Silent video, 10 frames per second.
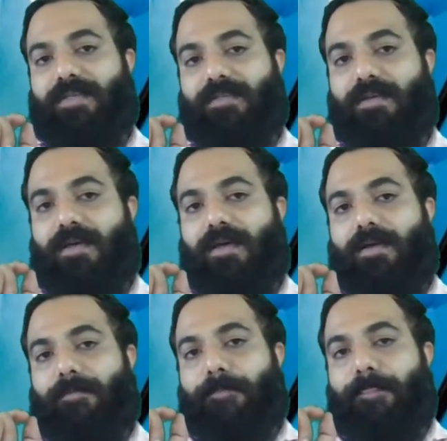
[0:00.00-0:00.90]
Then,
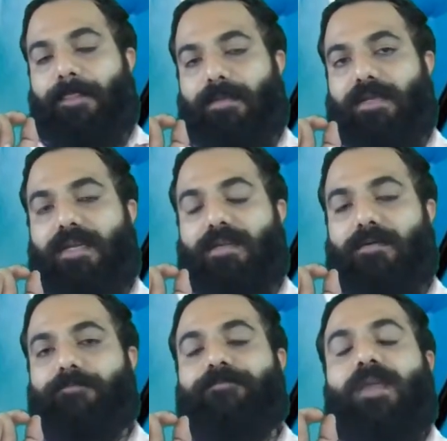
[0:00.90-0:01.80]
and for
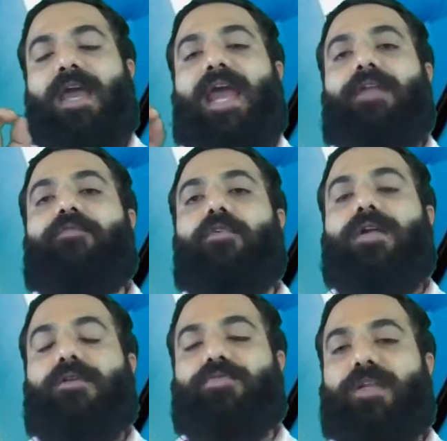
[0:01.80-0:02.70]
downstream case,
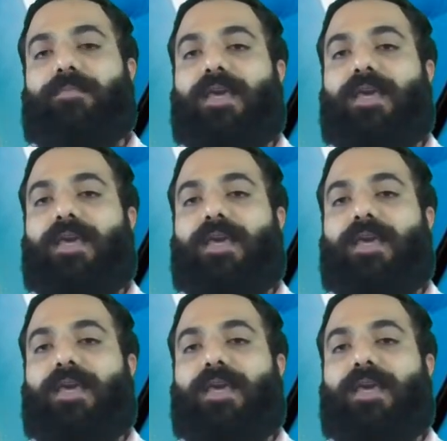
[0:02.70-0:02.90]
that phi